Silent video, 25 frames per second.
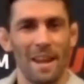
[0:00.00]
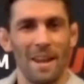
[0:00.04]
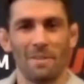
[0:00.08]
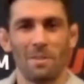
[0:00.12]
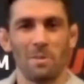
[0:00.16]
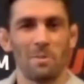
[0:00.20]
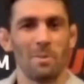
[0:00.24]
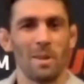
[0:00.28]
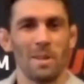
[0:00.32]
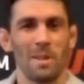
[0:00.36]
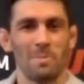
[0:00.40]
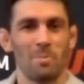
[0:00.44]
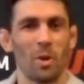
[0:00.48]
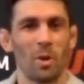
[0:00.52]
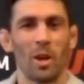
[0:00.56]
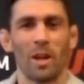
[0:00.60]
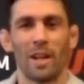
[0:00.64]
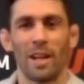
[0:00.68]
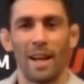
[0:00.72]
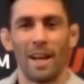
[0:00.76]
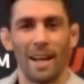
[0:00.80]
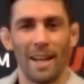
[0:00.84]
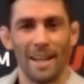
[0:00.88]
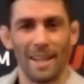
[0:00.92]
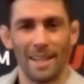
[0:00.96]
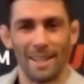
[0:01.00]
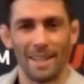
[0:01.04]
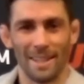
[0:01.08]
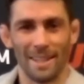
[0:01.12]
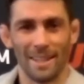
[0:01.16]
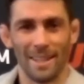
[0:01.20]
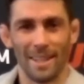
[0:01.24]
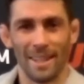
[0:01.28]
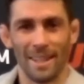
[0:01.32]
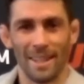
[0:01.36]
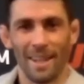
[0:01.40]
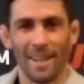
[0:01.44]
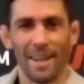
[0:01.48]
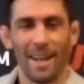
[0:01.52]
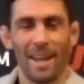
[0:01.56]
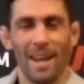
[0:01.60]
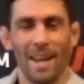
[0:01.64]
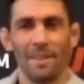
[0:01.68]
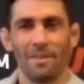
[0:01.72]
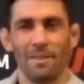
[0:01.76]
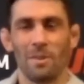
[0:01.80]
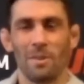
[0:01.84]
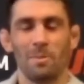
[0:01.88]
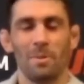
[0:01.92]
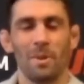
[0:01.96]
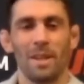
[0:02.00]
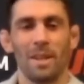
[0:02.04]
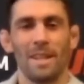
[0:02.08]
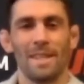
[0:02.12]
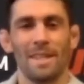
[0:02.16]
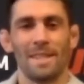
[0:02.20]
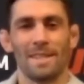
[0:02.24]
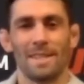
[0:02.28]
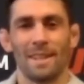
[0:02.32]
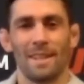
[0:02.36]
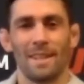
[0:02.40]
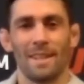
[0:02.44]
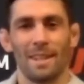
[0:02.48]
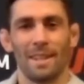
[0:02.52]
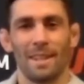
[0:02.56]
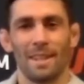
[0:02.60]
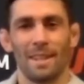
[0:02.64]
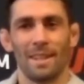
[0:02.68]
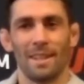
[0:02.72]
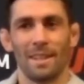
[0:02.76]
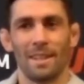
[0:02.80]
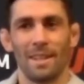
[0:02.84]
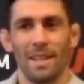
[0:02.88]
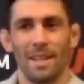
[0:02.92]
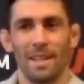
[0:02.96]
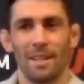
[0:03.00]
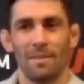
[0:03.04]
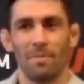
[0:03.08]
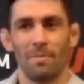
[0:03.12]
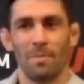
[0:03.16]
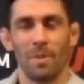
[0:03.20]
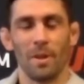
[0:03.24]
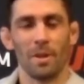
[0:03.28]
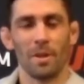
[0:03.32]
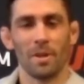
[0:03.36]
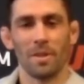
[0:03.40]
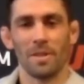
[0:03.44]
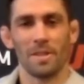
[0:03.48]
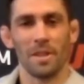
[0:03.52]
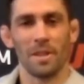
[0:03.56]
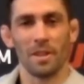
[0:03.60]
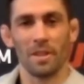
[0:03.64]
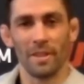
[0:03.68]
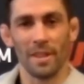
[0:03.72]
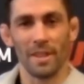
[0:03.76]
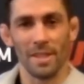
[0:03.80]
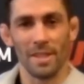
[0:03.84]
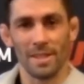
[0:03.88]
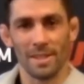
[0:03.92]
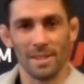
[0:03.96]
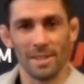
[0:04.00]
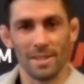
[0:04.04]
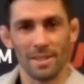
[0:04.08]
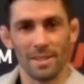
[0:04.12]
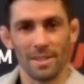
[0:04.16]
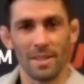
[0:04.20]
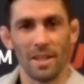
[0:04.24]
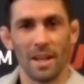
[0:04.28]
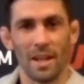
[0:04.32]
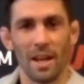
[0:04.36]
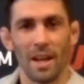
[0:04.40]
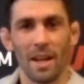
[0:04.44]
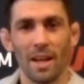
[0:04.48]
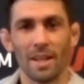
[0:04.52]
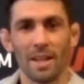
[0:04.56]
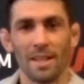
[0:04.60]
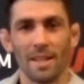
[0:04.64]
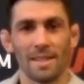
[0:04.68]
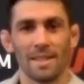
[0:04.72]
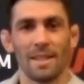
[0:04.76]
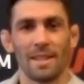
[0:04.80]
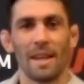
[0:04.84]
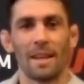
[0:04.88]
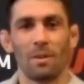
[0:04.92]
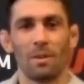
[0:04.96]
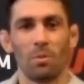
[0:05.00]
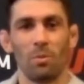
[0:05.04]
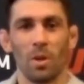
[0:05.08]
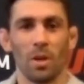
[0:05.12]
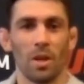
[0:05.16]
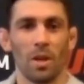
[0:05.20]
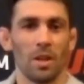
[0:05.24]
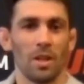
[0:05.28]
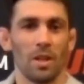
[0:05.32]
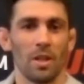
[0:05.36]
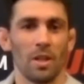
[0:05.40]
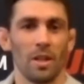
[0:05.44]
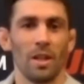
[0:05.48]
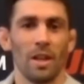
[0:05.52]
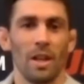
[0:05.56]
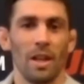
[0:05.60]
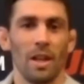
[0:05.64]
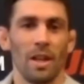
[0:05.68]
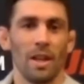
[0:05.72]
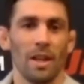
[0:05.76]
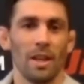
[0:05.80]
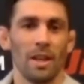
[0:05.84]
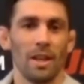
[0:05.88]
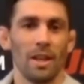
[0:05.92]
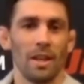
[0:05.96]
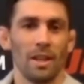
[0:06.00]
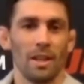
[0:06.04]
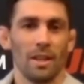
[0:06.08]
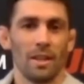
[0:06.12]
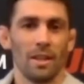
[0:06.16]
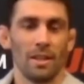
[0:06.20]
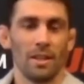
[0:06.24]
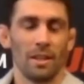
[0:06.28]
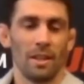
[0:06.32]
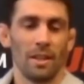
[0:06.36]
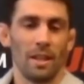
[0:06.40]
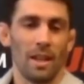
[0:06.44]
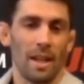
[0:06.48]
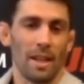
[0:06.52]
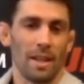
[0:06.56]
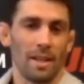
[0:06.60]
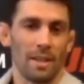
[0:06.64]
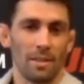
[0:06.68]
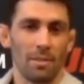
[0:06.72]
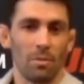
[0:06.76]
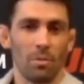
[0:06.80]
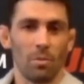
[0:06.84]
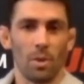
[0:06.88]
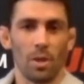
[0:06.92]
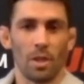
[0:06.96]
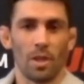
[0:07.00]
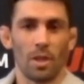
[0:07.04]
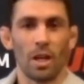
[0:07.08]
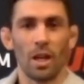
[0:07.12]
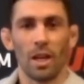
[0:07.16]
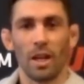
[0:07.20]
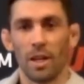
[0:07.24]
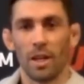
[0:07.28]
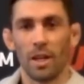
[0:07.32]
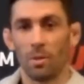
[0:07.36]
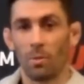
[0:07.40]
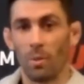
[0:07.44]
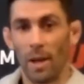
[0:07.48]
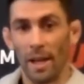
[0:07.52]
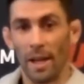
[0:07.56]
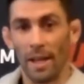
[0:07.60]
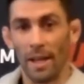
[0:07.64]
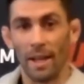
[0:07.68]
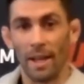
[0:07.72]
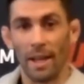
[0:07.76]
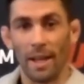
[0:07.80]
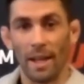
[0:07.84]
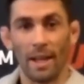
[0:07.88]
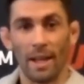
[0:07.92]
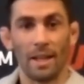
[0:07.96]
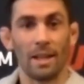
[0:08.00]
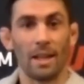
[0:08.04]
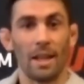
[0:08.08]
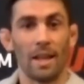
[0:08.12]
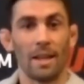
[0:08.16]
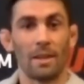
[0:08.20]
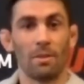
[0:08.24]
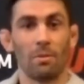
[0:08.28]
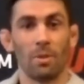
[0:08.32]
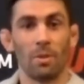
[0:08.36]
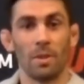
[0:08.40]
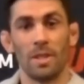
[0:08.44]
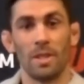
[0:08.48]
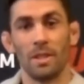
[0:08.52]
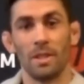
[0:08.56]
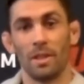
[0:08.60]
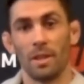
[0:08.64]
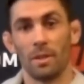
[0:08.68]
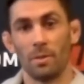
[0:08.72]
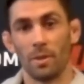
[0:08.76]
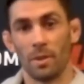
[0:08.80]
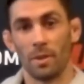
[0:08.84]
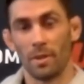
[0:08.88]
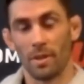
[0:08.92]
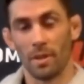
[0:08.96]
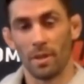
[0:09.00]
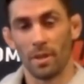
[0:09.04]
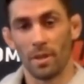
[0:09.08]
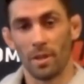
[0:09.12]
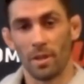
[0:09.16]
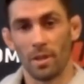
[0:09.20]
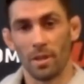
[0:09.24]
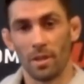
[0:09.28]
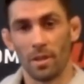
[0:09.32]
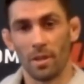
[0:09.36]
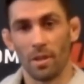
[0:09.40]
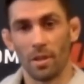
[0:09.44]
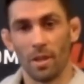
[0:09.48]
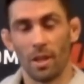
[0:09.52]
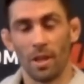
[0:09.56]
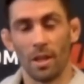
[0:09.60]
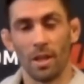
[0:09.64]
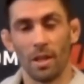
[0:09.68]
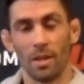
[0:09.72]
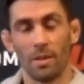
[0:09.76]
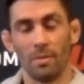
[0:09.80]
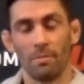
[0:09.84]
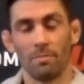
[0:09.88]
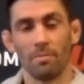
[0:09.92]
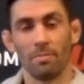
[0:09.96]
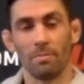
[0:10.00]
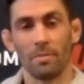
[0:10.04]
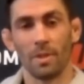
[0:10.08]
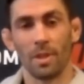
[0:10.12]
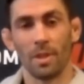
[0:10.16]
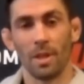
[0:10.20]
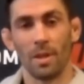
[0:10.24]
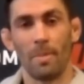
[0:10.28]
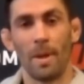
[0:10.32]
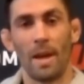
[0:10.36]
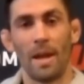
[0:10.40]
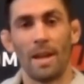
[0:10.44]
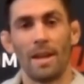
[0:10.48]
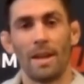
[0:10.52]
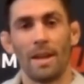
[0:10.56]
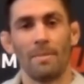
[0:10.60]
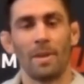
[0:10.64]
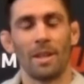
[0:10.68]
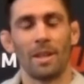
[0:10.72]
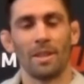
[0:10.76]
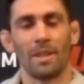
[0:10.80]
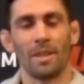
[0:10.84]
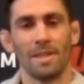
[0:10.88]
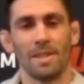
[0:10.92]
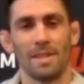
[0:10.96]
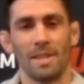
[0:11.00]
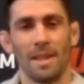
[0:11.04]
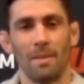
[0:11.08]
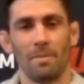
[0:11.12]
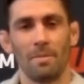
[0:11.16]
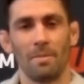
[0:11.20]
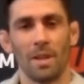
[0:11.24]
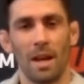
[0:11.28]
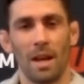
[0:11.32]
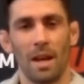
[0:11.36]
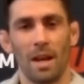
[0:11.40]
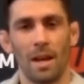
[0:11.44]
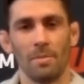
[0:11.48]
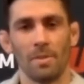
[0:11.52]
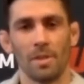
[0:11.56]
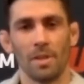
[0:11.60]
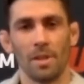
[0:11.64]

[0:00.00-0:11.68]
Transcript: Everybody's more kind. Everybody's uh, in pure service to us, like we're like we're cutting weight and like we're dealing with the. Uh, pandemic at the same time.